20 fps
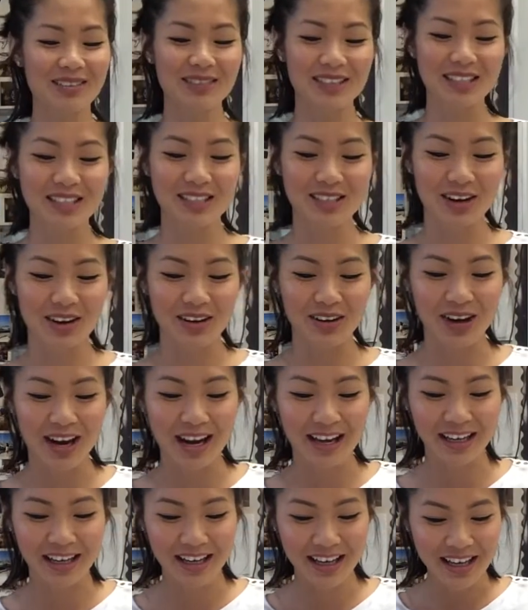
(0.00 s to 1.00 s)
I'm gonna start
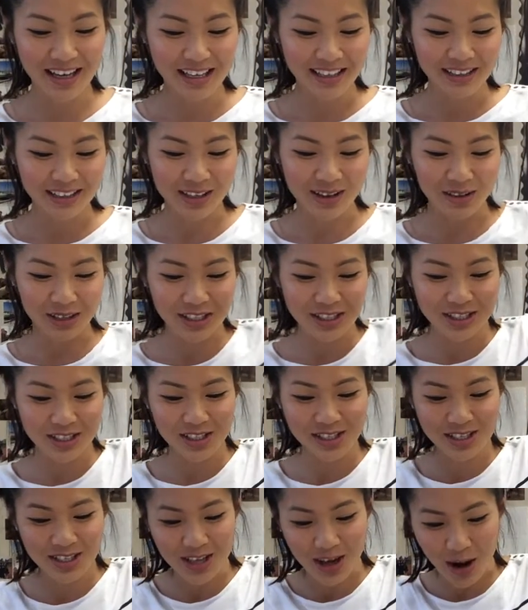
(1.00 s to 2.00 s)
crying. So let's
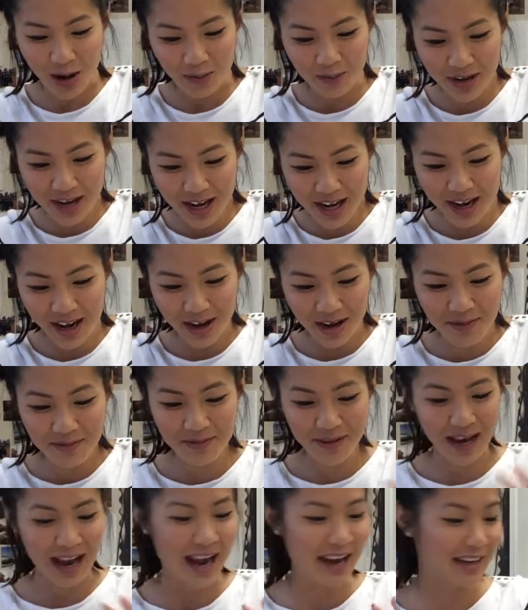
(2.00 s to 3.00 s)
just open it up.
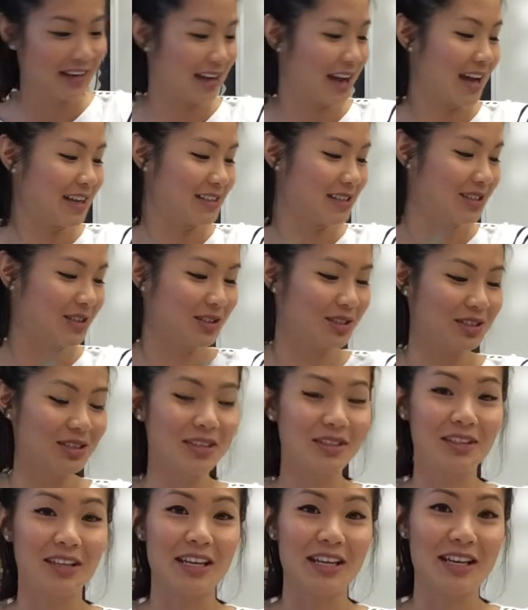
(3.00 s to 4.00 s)
I, I
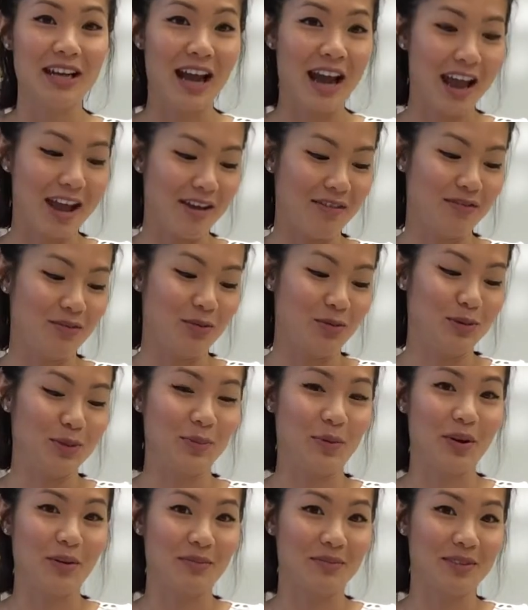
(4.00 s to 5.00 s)
seriously, like, I have
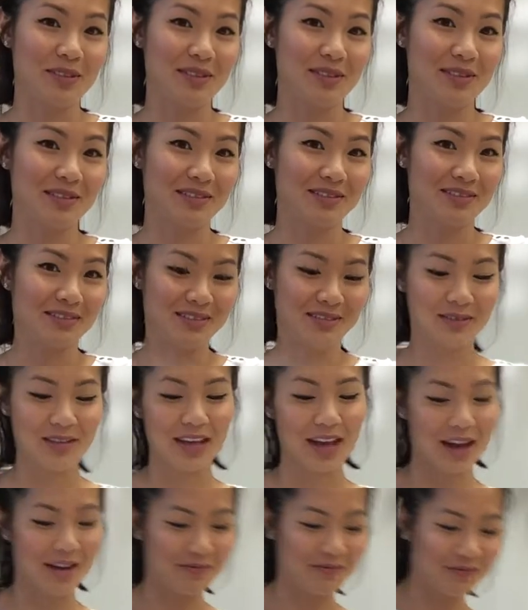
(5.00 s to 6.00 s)
goosebumps.
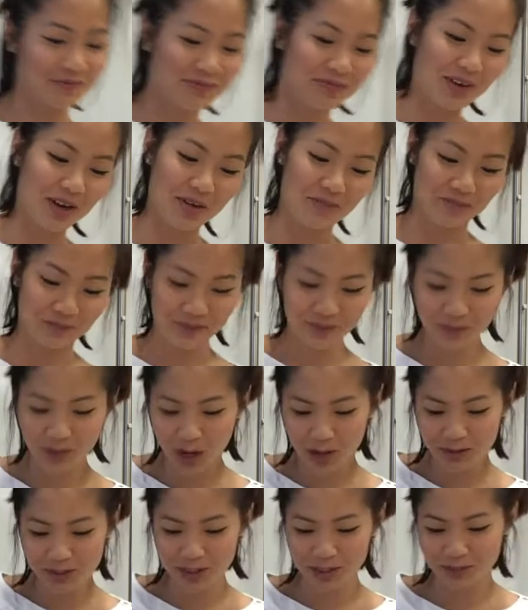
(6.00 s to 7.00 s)
Yeah, but
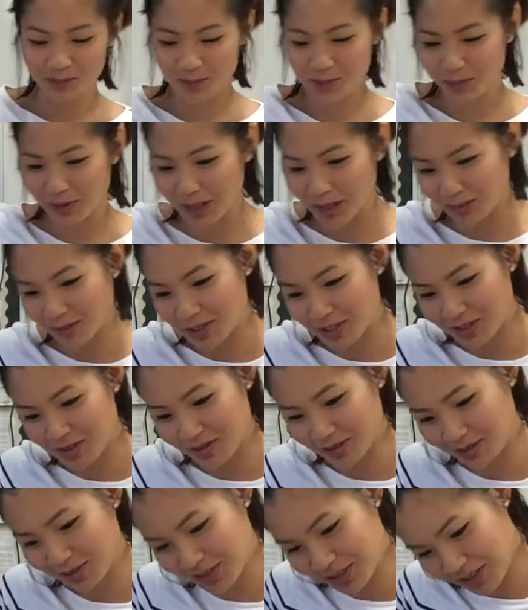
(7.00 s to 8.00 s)
probably shouldn't be playing with
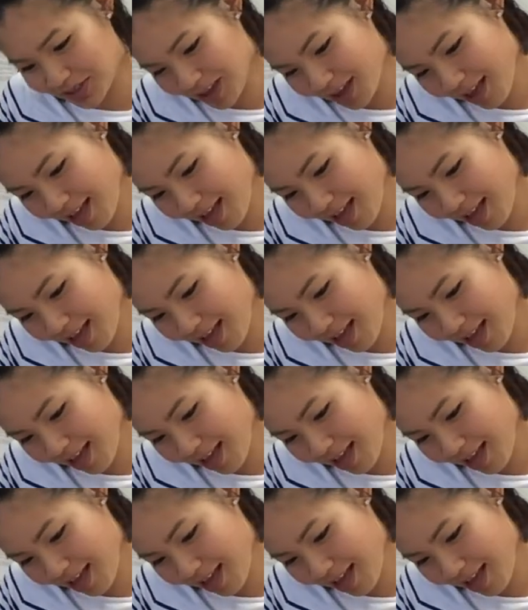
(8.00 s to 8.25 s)
scissors.